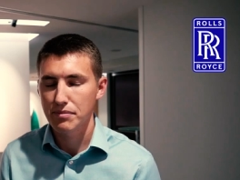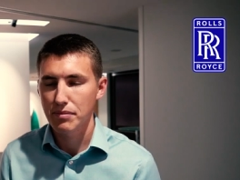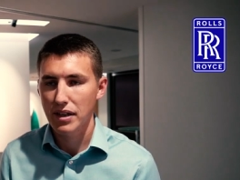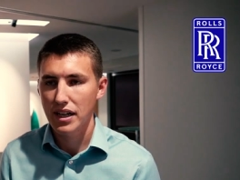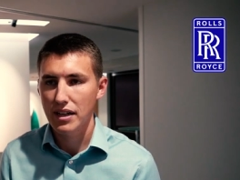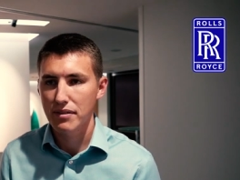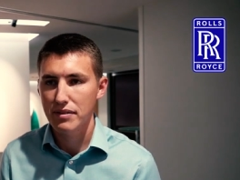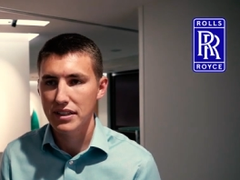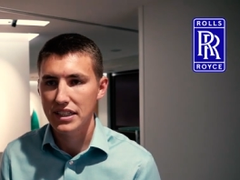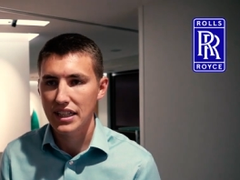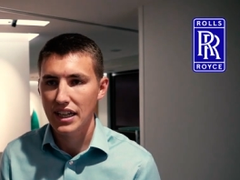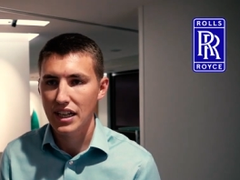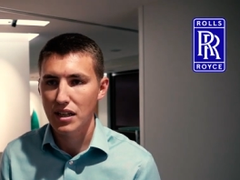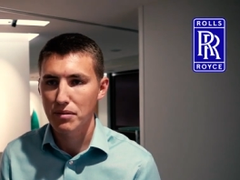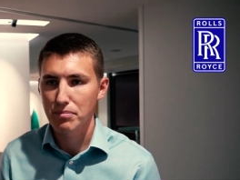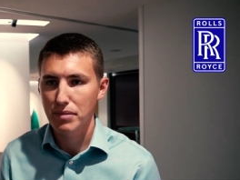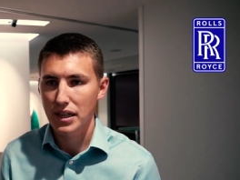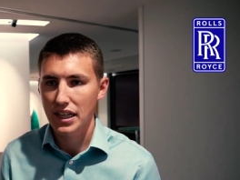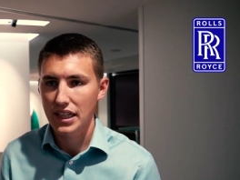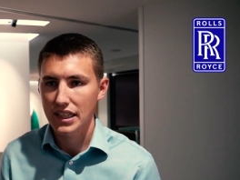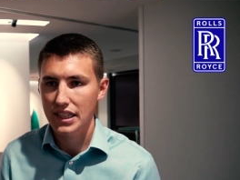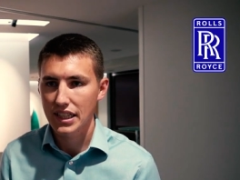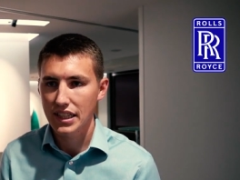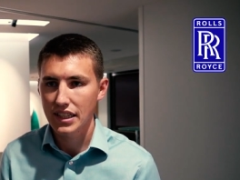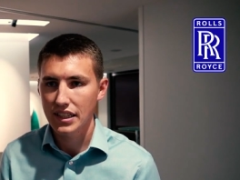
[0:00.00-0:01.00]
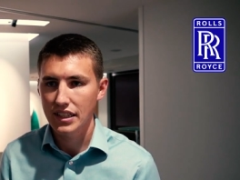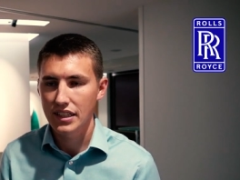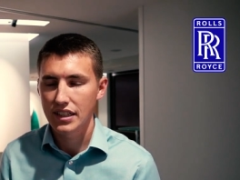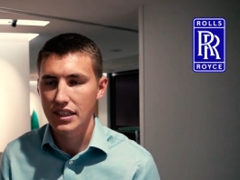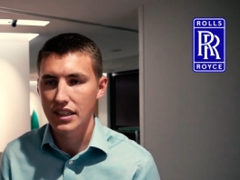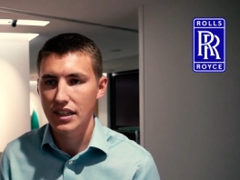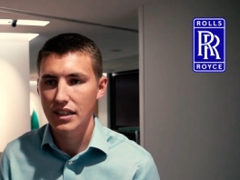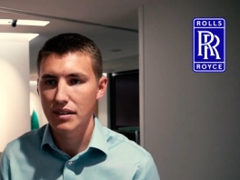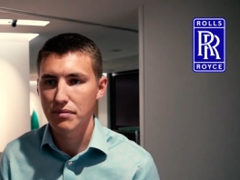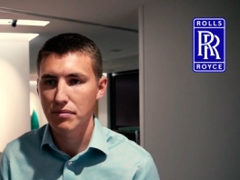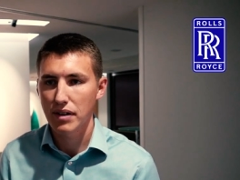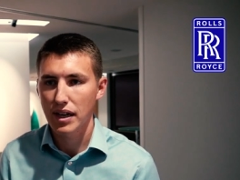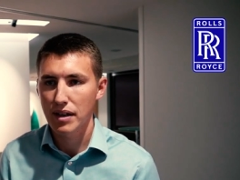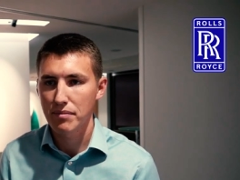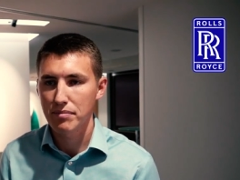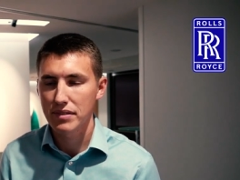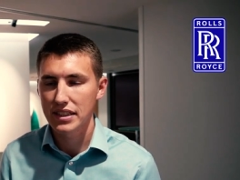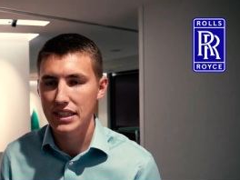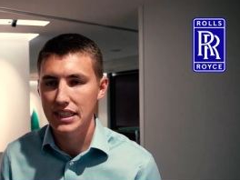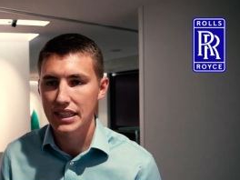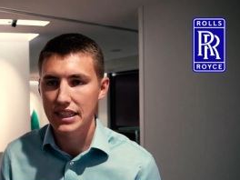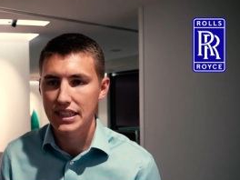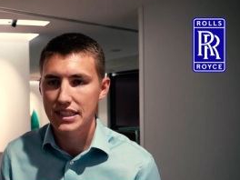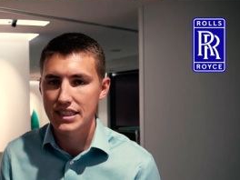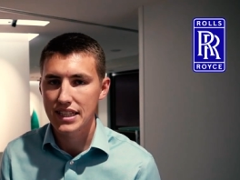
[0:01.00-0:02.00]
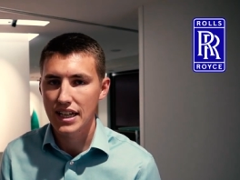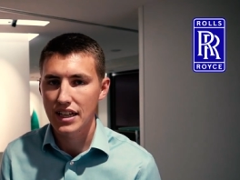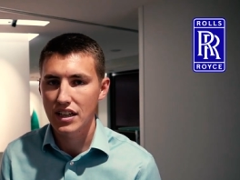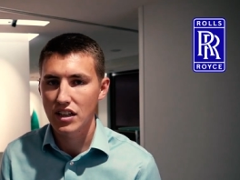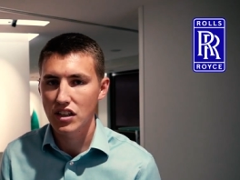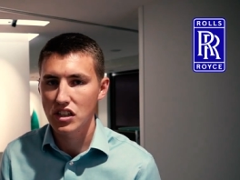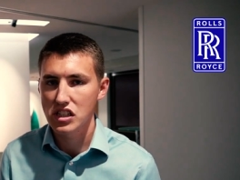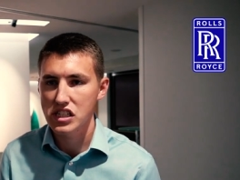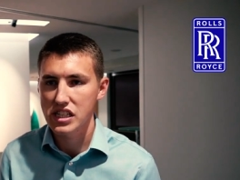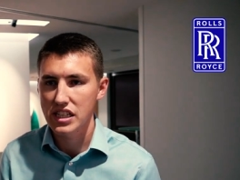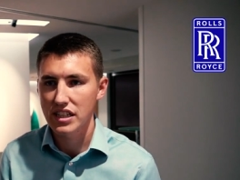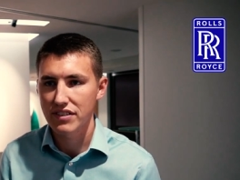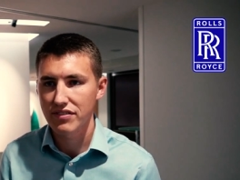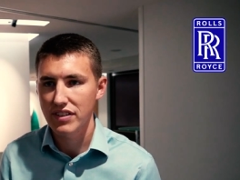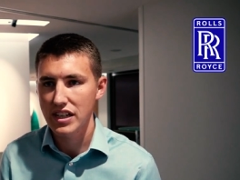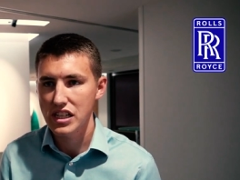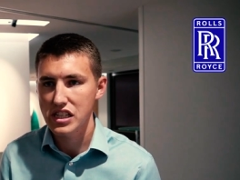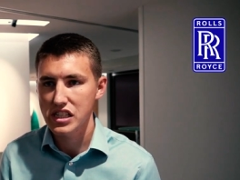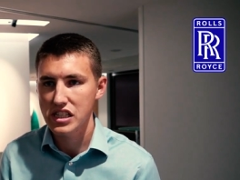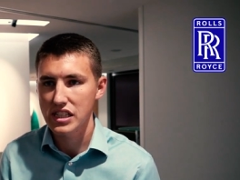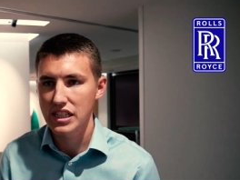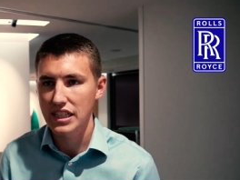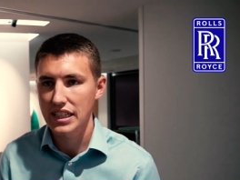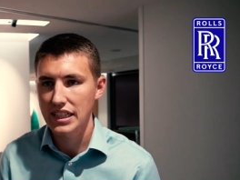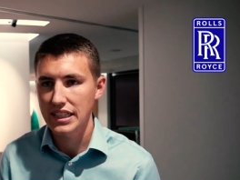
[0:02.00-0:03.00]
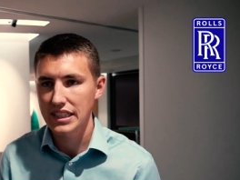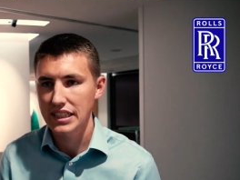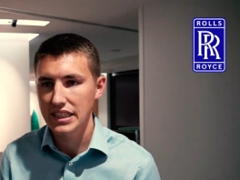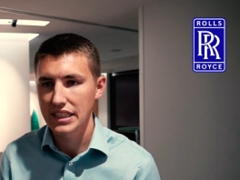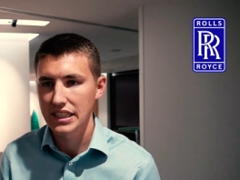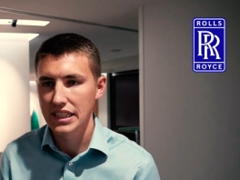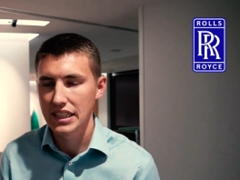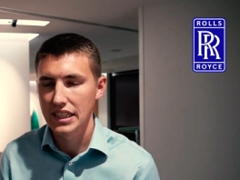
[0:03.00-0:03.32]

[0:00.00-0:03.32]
My name's Niall Barker, um, I'm the Technology Innovation Lead.